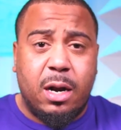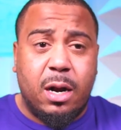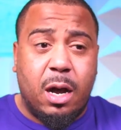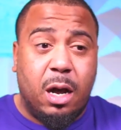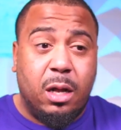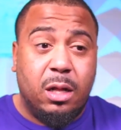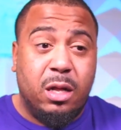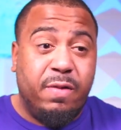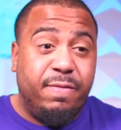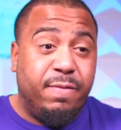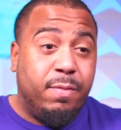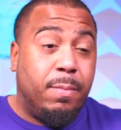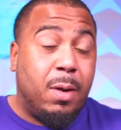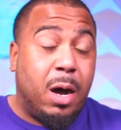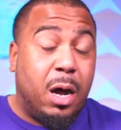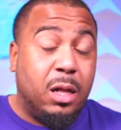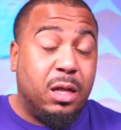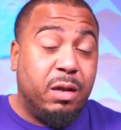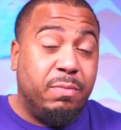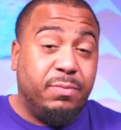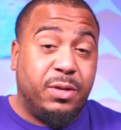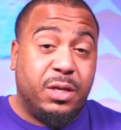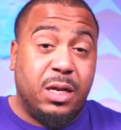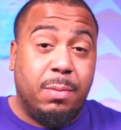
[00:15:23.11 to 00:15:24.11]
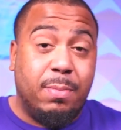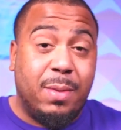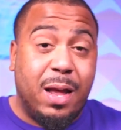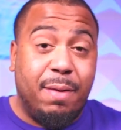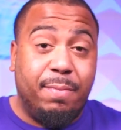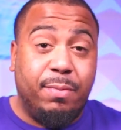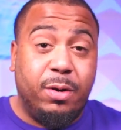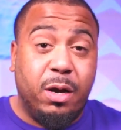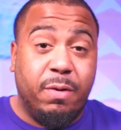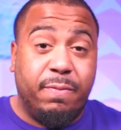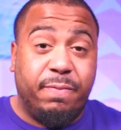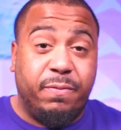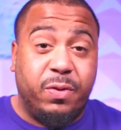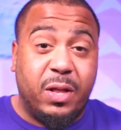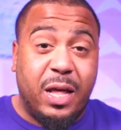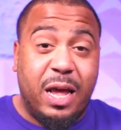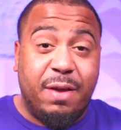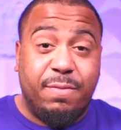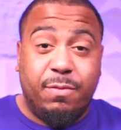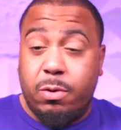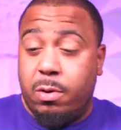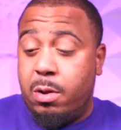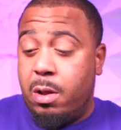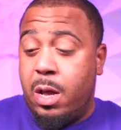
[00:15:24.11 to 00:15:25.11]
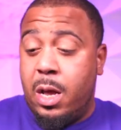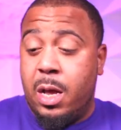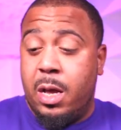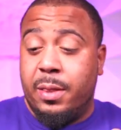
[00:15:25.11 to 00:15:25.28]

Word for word: all of them. All of them seem to have good flavor.